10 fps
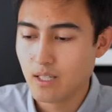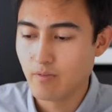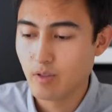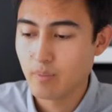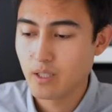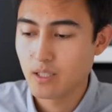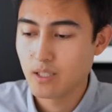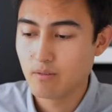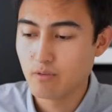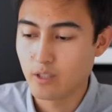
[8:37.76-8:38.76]
And from
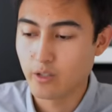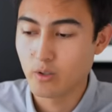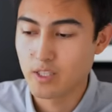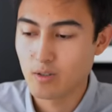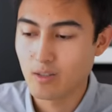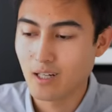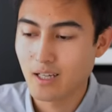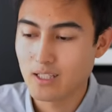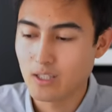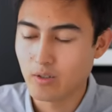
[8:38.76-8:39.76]
here, for the horizontal
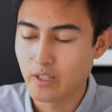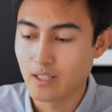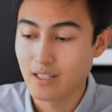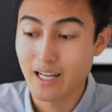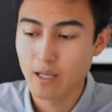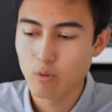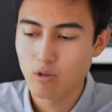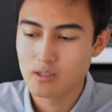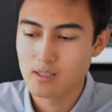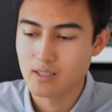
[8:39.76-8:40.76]
category
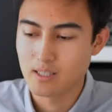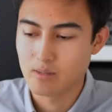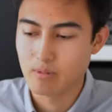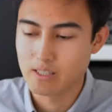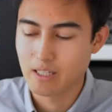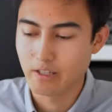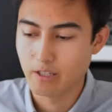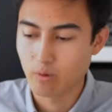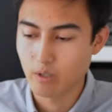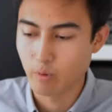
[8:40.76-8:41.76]
labels, that's basically
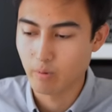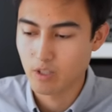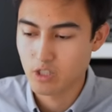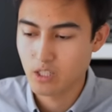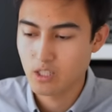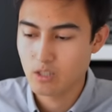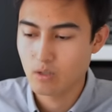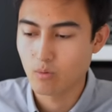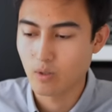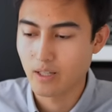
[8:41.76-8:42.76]
the one we want to change.
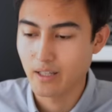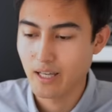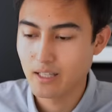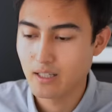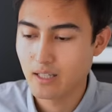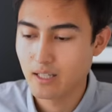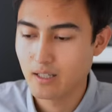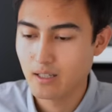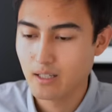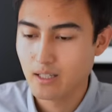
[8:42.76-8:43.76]
We'll hit edit there.
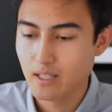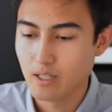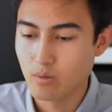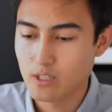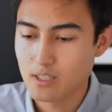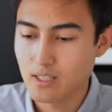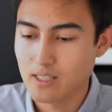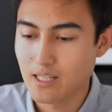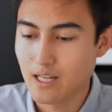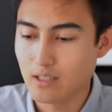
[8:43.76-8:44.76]
And we're just going to
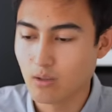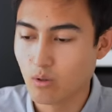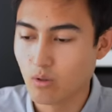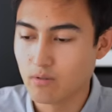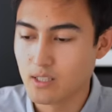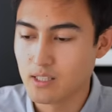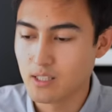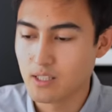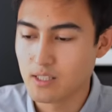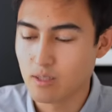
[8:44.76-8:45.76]
select all of these
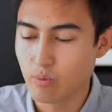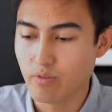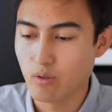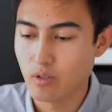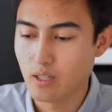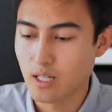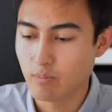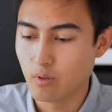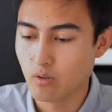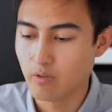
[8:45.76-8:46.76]
years that we've got
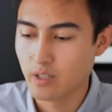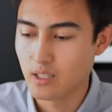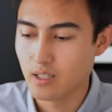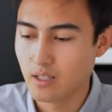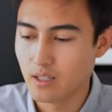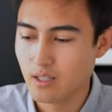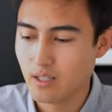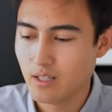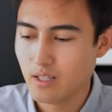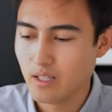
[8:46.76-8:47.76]
up over here.
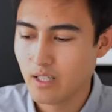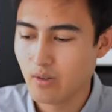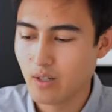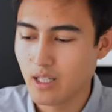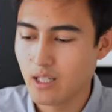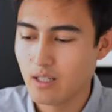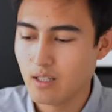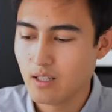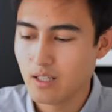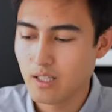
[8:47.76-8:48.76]
Hit OK.
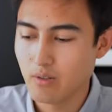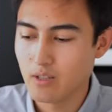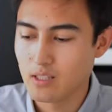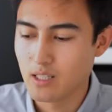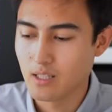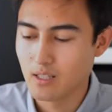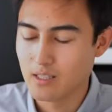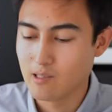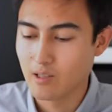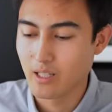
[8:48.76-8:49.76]
Now you can see that
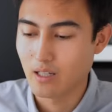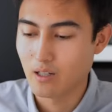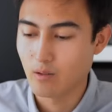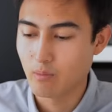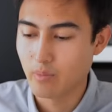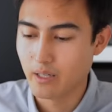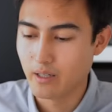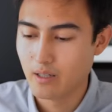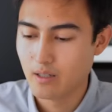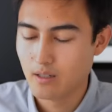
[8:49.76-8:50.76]
that's looking a lot better.